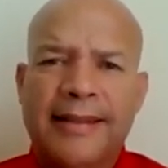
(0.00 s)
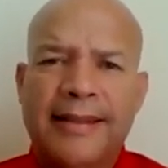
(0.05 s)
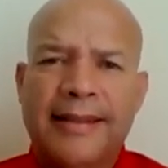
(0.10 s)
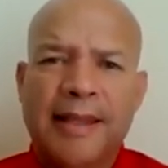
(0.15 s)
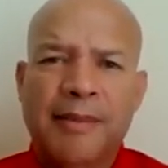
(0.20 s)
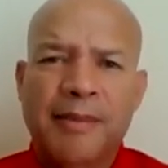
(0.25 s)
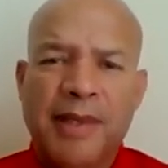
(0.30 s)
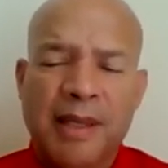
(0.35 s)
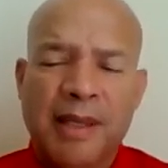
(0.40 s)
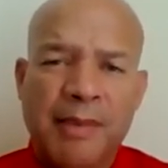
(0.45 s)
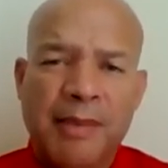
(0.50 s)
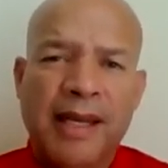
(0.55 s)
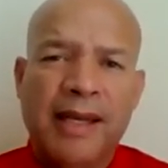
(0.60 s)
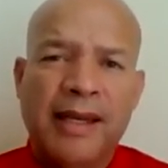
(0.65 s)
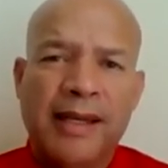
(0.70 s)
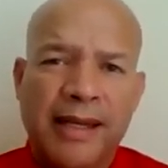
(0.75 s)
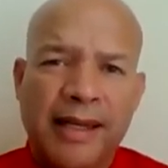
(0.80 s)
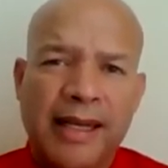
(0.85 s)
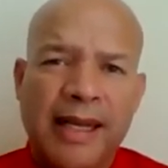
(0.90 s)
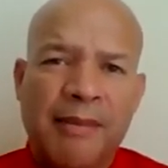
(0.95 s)
I'm gonna
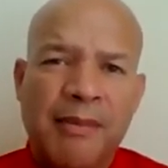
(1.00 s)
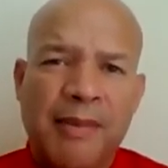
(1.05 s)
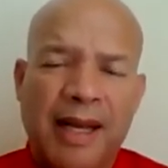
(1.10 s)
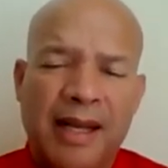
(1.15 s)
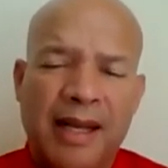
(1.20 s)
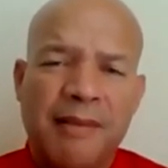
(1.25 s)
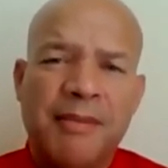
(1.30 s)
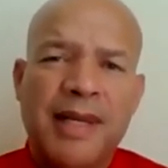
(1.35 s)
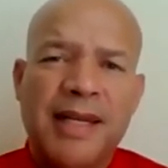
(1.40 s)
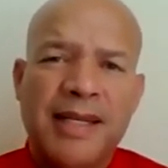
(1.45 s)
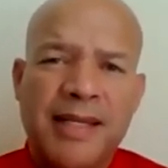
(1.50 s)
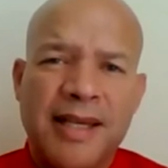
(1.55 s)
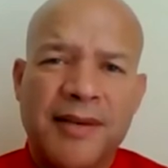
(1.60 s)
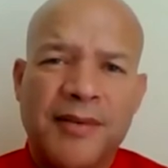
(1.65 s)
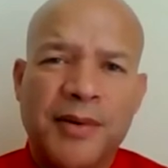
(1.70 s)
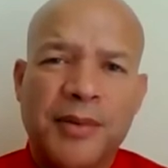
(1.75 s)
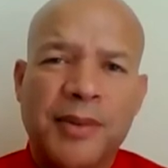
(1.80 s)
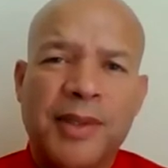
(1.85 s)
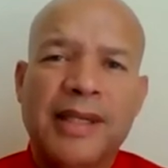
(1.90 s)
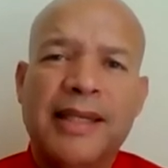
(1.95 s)
admit to
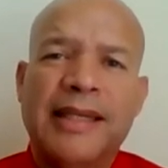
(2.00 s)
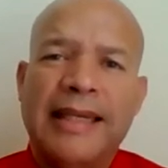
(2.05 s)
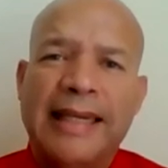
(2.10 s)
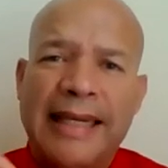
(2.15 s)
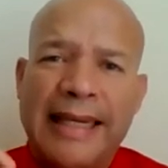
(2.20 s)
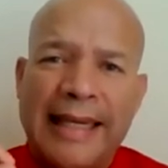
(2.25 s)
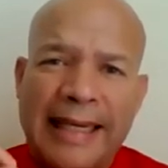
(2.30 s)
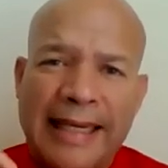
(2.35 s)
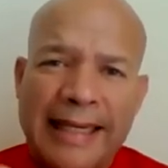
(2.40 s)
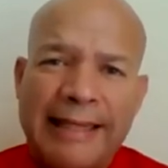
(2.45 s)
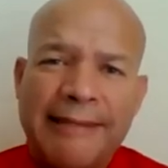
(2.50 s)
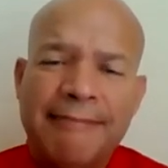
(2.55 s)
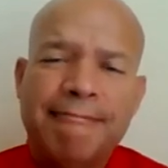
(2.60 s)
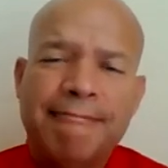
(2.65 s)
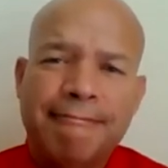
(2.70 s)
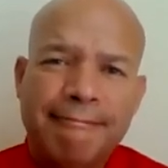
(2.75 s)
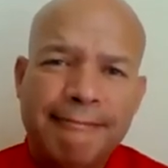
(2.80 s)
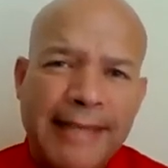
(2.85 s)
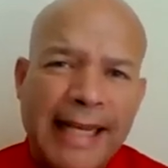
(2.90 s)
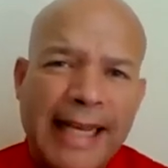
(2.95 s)
everyone, I
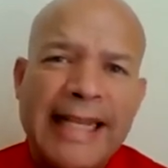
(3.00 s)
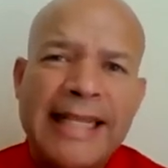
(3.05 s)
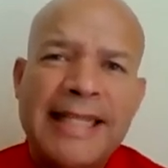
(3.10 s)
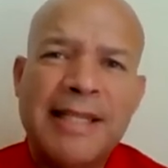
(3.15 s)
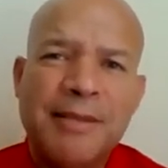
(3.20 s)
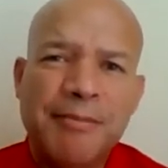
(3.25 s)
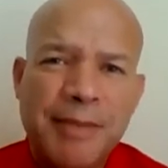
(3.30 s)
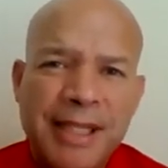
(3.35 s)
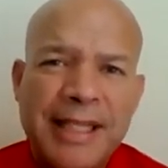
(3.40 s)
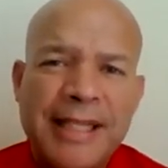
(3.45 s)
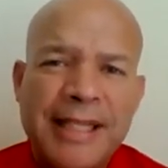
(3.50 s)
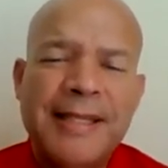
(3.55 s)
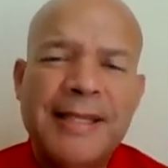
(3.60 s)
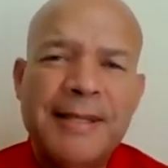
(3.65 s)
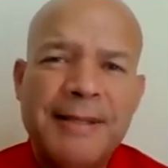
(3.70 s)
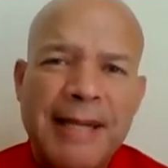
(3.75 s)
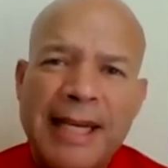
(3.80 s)
ate some onions.